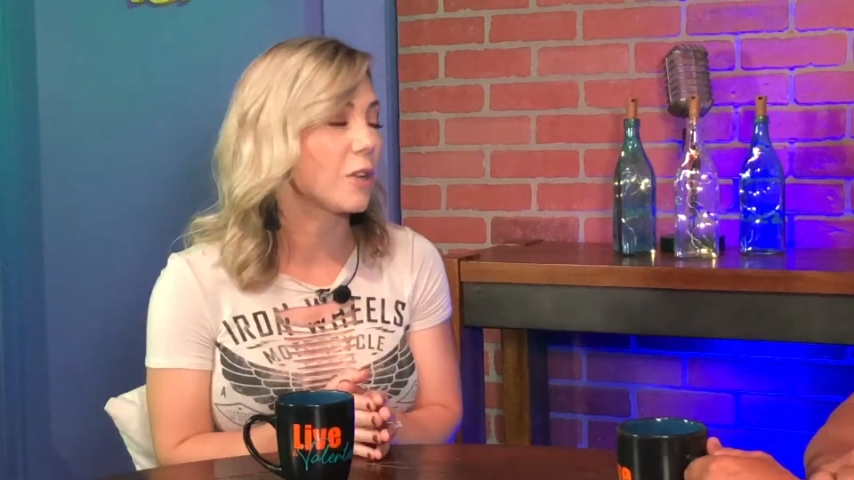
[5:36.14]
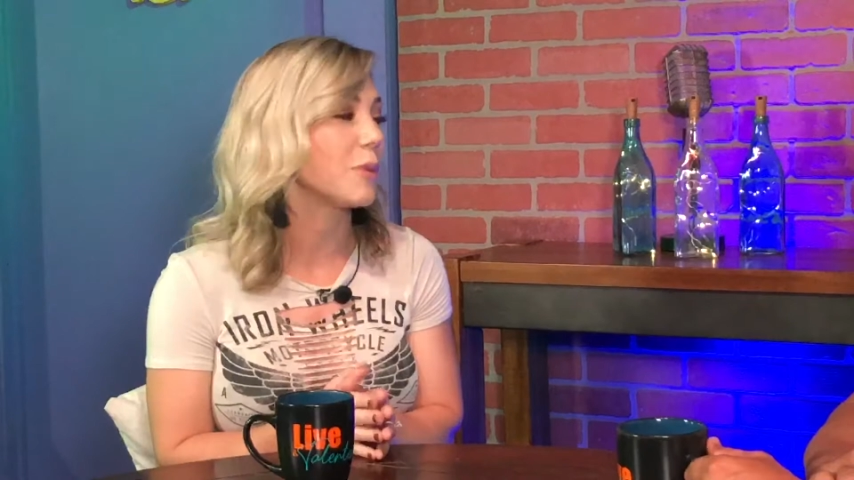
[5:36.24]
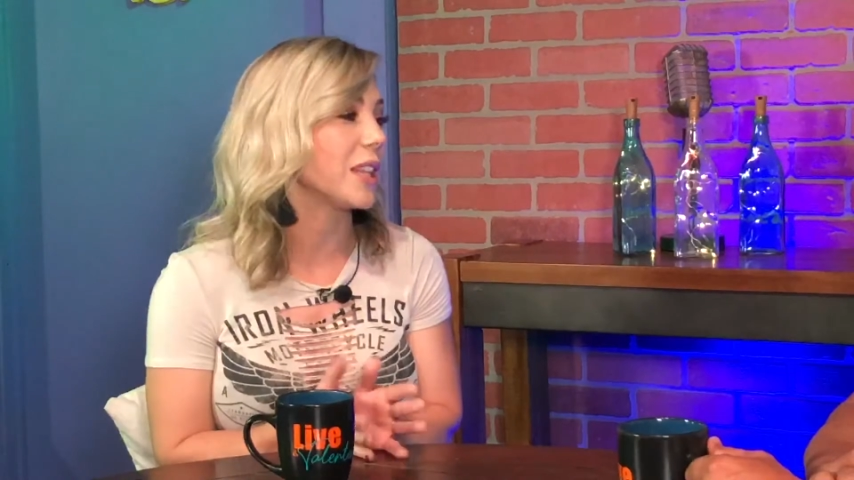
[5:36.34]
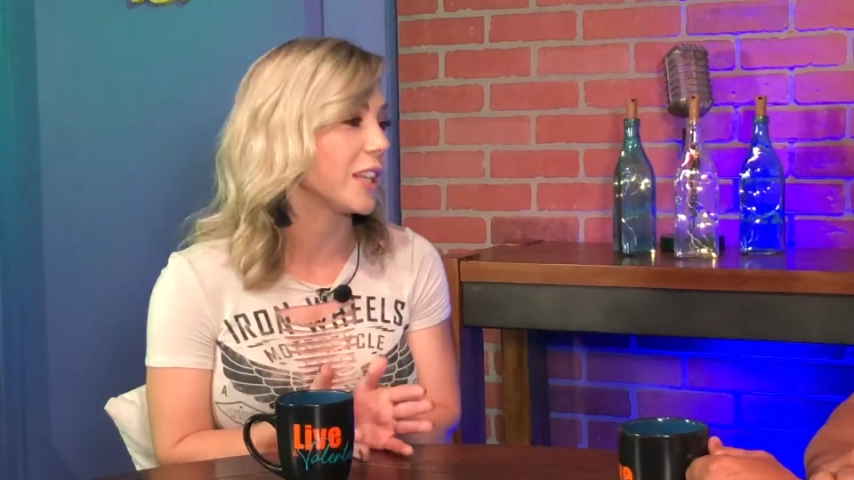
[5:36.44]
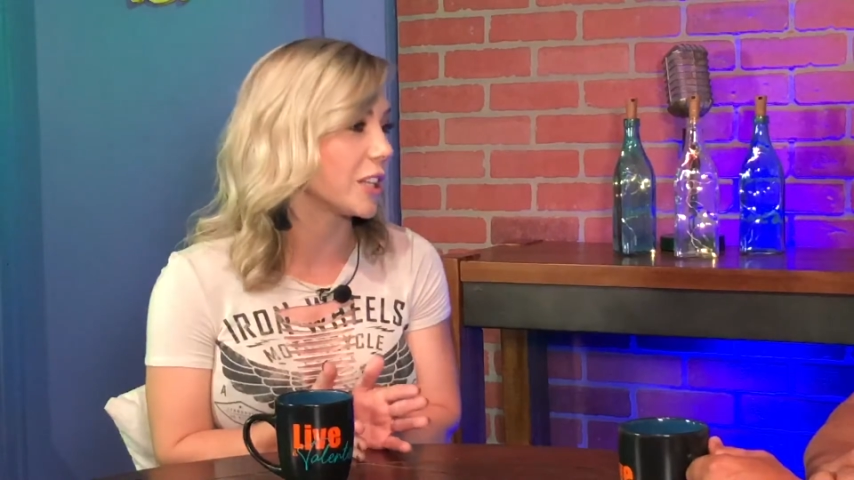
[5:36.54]

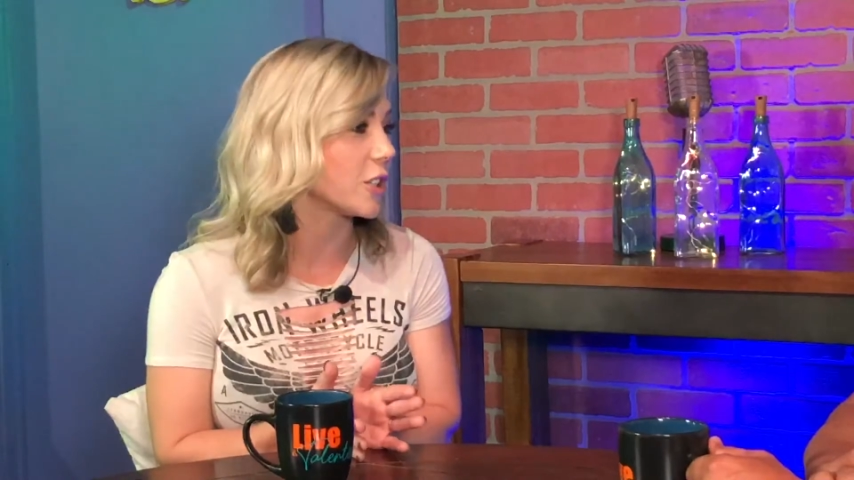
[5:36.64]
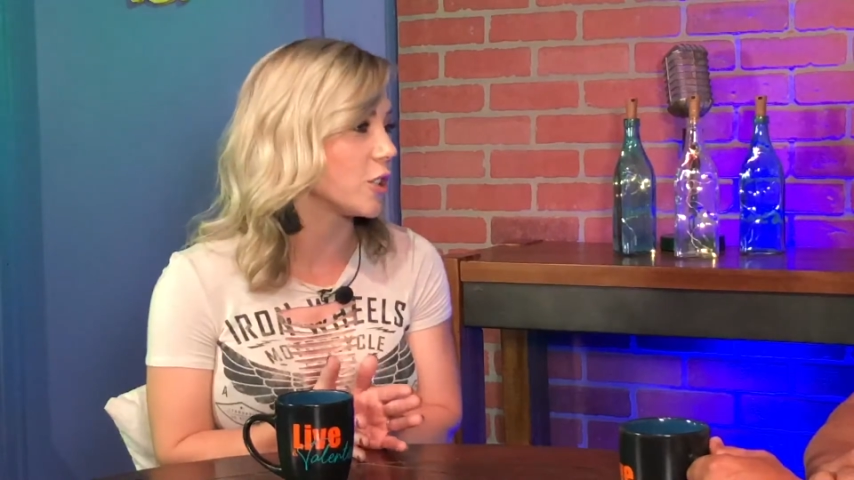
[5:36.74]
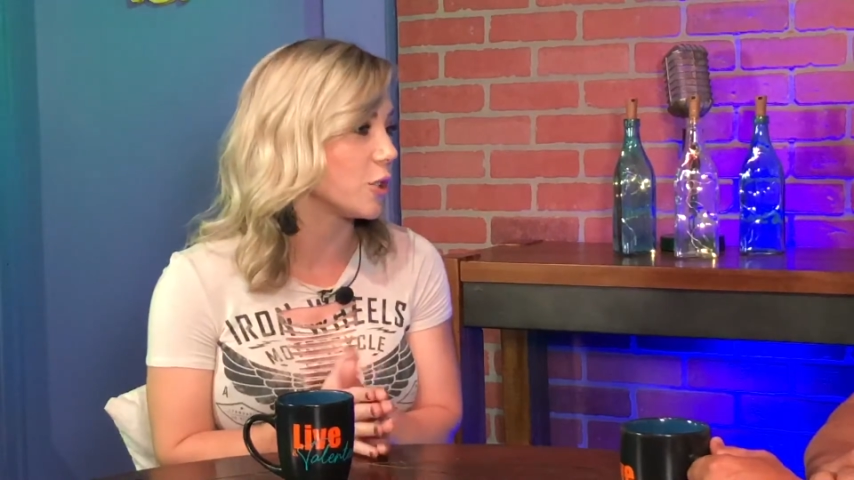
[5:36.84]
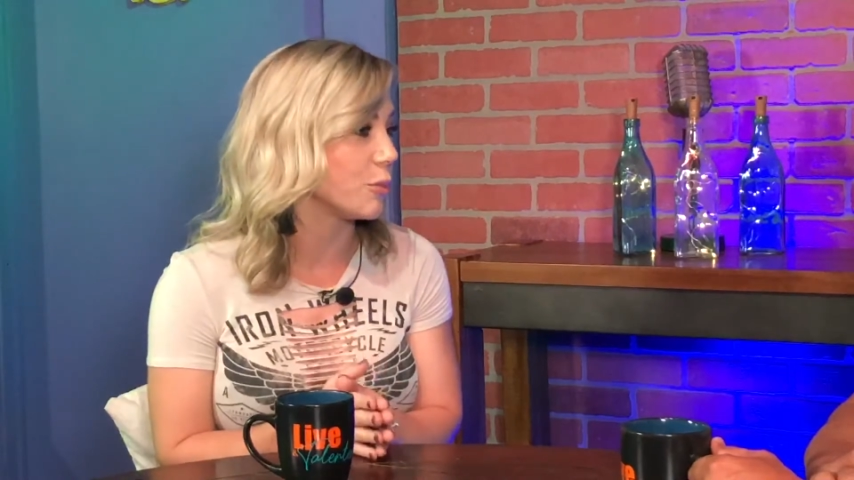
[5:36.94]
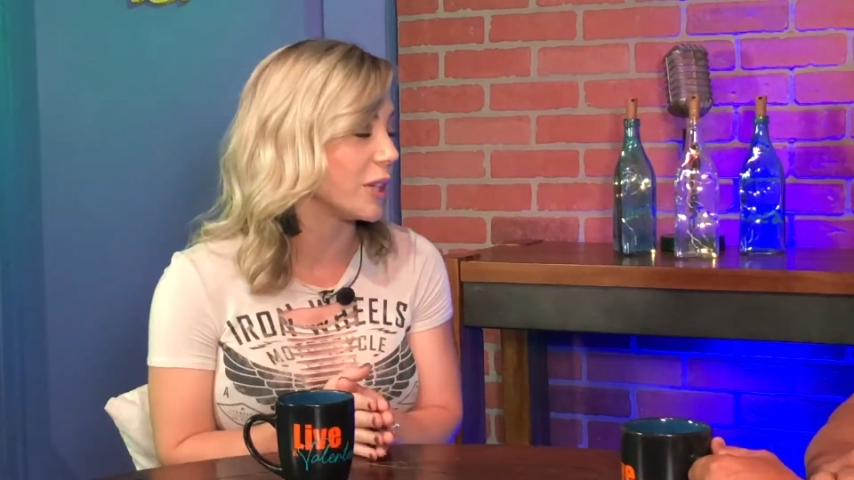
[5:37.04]
tell me that they're
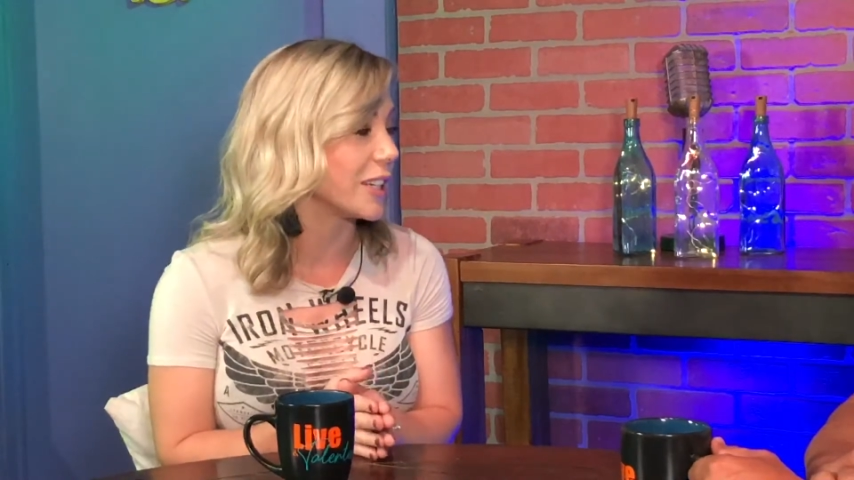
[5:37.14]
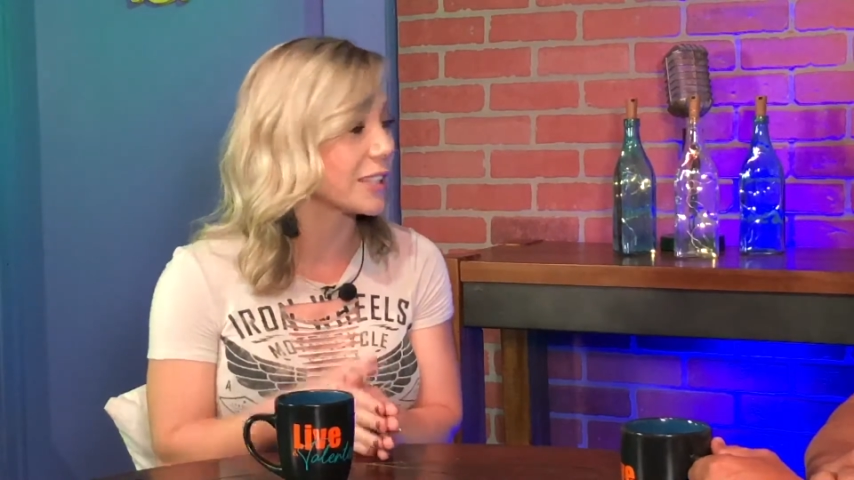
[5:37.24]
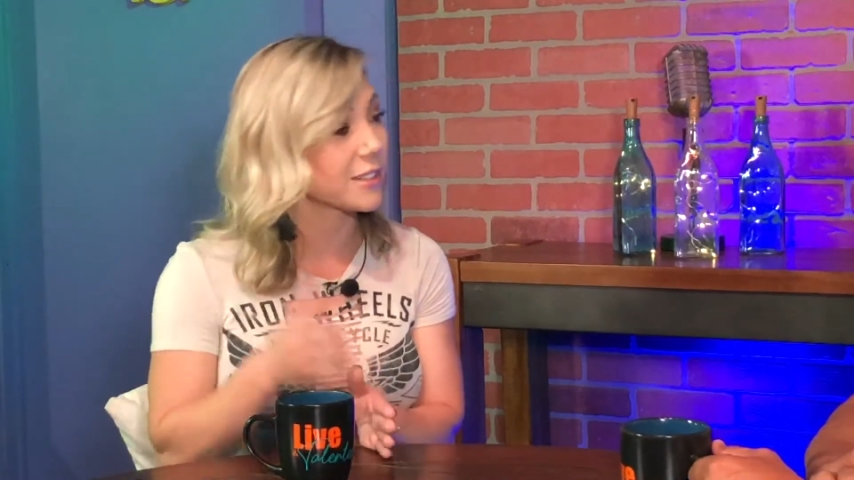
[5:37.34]
stupid,